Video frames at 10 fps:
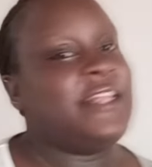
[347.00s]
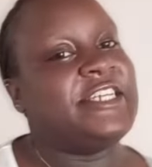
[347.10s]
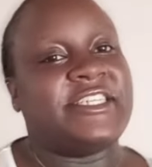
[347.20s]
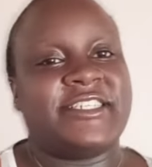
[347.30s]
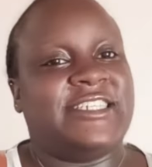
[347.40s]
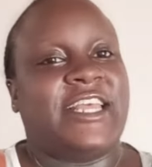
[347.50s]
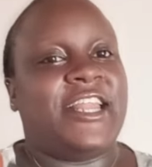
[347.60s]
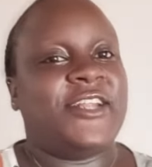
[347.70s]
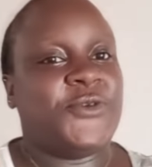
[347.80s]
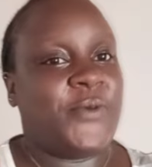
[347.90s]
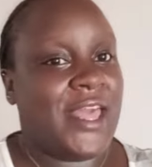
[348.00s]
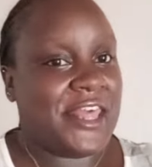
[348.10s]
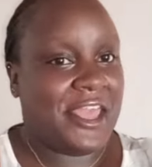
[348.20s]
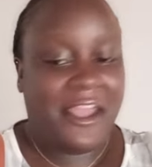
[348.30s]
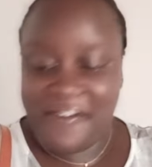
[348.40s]
just decided to wear
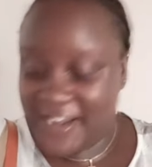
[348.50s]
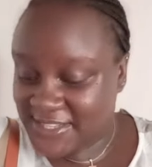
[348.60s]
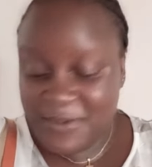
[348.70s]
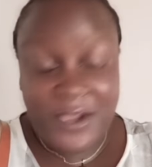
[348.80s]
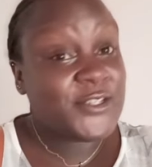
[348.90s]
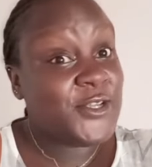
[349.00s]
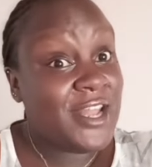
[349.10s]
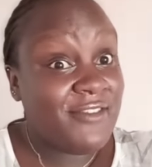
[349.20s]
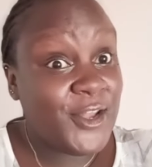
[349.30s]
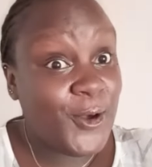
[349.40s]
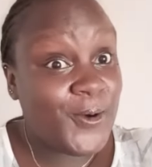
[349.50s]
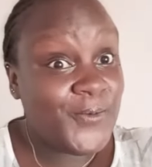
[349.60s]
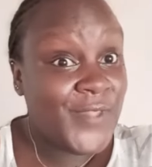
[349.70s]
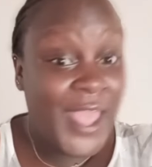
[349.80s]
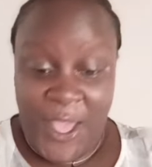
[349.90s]
the earrings because you never know.
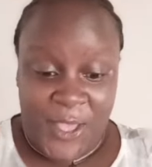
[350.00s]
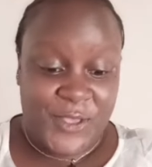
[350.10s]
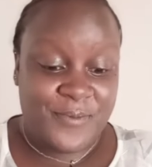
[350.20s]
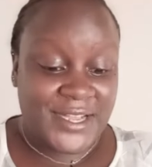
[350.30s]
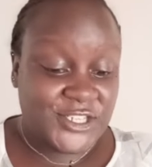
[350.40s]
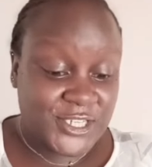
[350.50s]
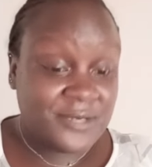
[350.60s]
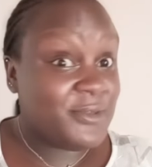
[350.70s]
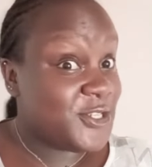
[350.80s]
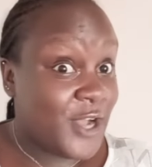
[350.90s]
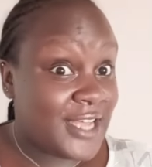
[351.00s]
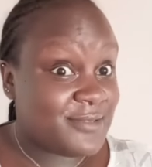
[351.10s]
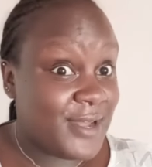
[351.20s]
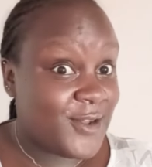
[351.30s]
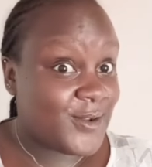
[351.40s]
You might just meet your
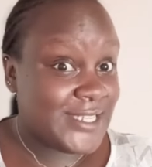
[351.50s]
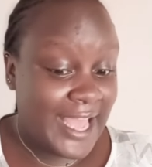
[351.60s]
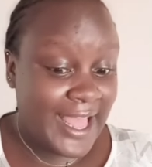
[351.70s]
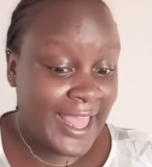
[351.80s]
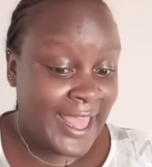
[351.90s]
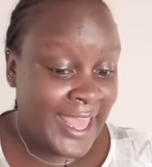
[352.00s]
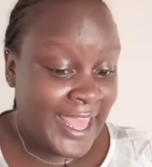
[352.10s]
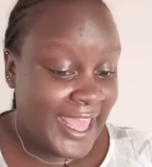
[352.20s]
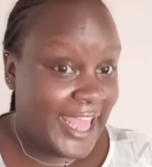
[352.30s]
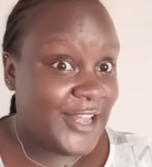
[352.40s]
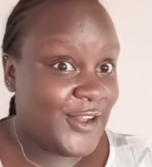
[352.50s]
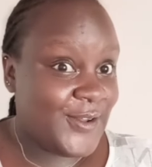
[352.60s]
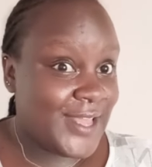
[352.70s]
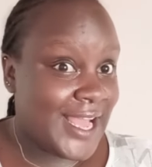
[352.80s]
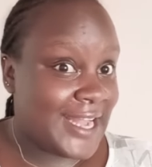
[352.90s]
husband out here and you're
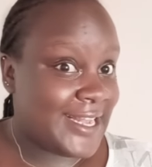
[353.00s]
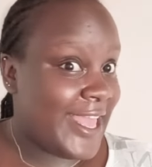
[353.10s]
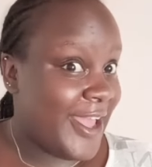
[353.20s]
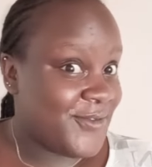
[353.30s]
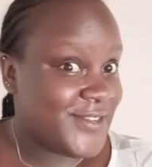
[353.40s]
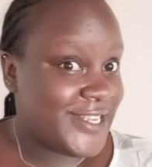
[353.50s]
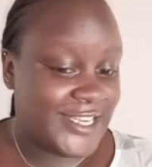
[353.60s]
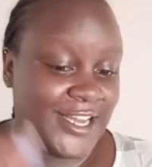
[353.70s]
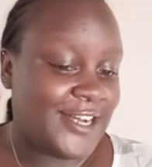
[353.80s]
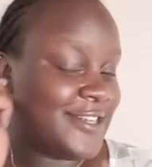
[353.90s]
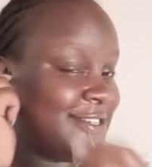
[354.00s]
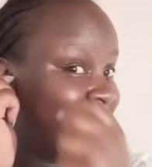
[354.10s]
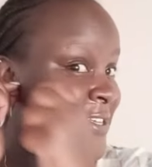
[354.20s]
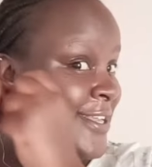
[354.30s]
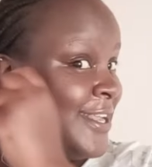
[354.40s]
looking unkempt, you know.
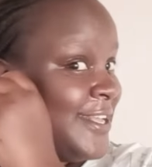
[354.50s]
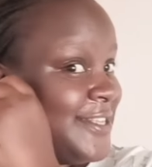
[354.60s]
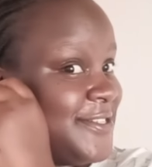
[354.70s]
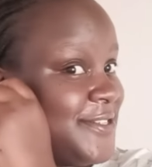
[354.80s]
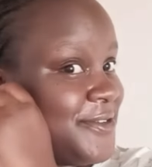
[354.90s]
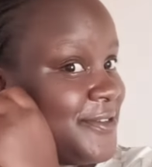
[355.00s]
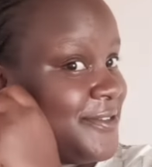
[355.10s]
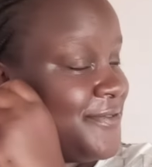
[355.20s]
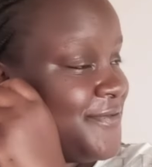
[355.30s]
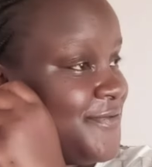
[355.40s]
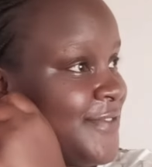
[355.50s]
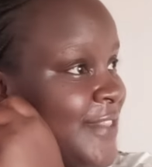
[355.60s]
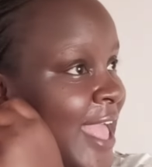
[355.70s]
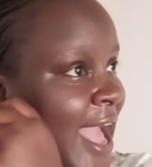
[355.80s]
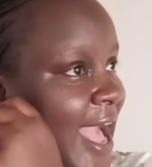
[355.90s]
So
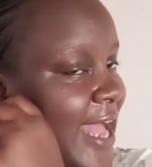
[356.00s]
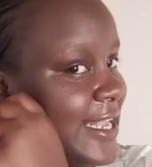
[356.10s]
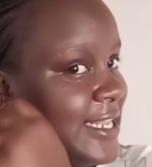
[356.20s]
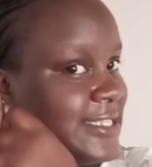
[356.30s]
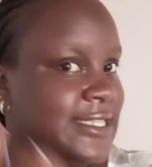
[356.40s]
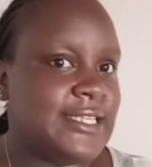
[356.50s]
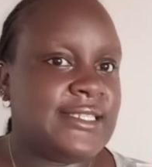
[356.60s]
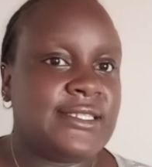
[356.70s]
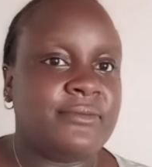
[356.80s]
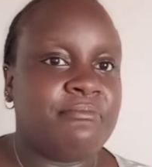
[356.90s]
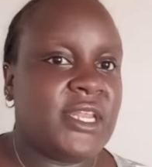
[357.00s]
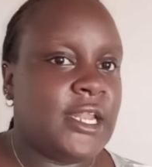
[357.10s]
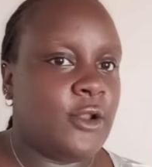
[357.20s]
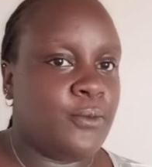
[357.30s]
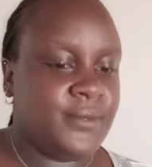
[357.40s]
at least these mini
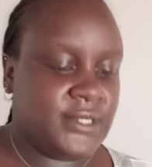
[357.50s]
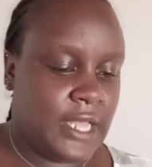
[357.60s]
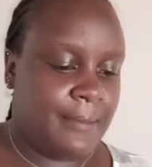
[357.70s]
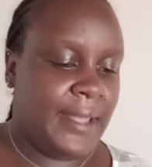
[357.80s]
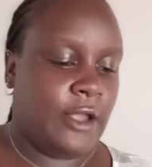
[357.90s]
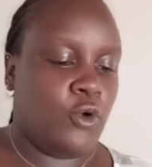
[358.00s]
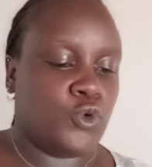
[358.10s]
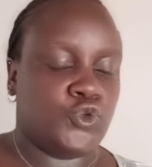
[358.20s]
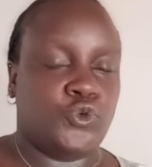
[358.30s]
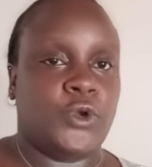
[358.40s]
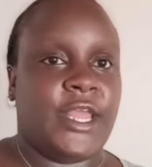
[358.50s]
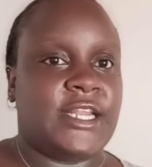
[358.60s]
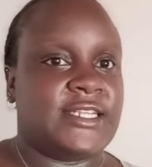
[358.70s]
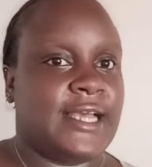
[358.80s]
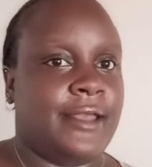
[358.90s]
loops are my go-to
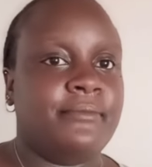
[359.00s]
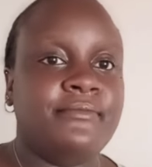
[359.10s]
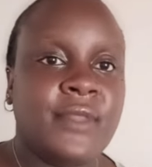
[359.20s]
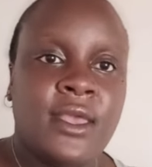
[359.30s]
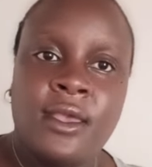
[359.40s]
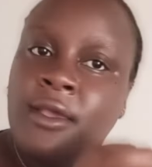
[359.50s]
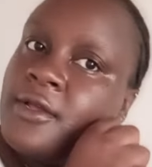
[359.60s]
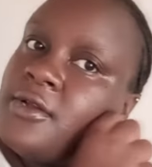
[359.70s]
anytime. You